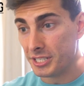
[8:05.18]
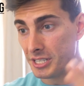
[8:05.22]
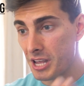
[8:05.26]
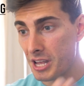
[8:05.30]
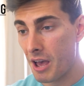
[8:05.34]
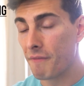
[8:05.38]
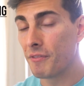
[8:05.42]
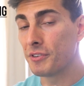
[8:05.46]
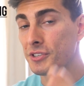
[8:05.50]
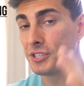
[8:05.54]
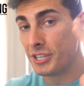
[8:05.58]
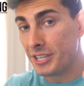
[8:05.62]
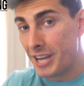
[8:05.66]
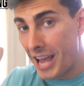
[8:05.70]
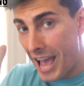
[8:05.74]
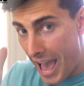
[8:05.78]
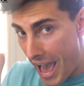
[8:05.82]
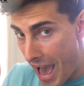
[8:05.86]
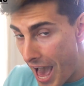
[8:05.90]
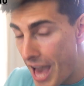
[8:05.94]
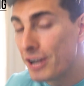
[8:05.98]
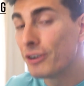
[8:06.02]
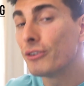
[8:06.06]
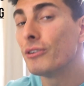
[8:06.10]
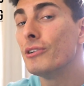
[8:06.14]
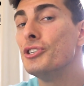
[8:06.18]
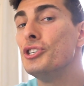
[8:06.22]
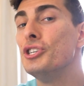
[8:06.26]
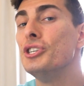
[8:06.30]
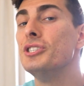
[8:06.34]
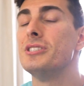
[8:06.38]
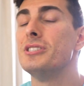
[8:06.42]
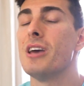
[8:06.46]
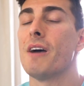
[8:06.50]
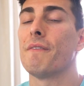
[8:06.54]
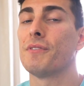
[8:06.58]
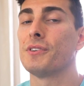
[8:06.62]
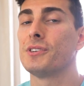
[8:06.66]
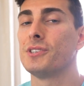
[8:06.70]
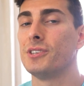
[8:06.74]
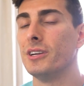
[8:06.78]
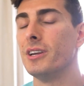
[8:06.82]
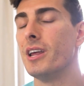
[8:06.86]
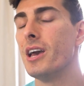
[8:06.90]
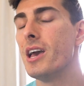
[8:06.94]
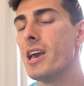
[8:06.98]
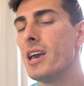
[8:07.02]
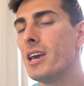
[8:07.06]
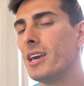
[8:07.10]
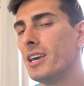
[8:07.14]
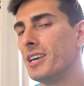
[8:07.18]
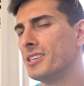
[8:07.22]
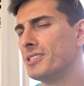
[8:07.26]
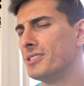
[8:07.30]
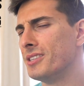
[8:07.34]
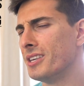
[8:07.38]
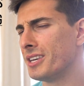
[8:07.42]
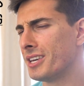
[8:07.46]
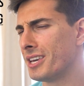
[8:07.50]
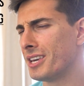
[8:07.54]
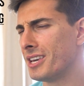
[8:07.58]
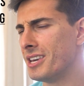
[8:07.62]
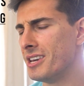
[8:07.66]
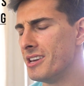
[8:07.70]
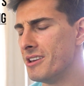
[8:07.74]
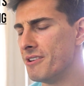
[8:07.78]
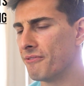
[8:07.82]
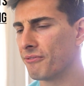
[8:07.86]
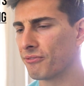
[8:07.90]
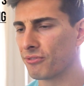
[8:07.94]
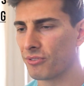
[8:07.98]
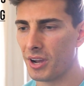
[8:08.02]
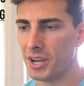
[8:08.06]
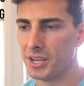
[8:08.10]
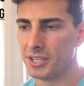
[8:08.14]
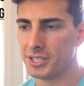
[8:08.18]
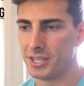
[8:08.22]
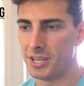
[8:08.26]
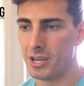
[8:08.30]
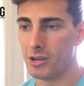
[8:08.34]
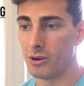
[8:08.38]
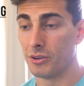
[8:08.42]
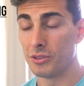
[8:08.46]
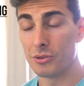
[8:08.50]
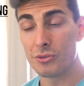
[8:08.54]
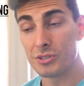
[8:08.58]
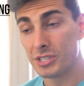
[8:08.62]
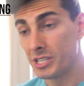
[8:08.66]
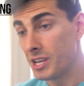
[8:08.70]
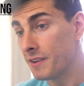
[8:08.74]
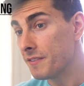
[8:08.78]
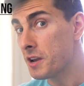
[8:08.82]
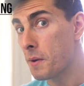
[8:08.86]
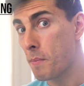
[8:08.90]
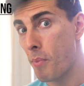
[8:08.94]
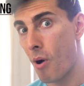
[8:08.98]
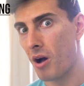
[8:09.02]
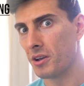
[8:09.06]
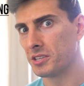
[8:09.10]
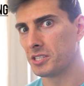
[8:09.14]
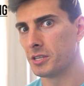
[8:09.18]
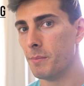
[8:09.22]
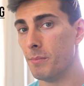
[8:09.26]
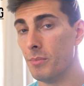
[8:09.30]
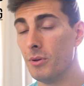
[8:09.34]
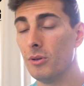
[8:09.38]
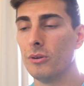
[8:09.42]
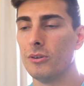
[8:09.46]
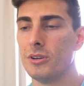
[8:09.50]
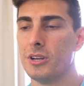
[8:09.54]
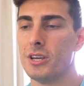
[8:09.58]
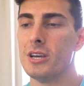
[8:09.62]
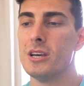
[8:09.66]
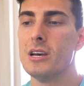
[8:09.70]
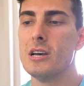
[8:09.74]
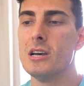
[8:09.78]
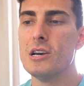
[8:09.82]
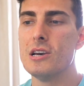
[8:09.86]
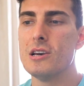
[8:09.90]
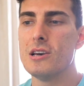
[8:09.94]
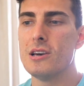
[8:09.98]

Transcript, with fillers: deficit, energy deficit is the key phrase here. And there's even a possibility.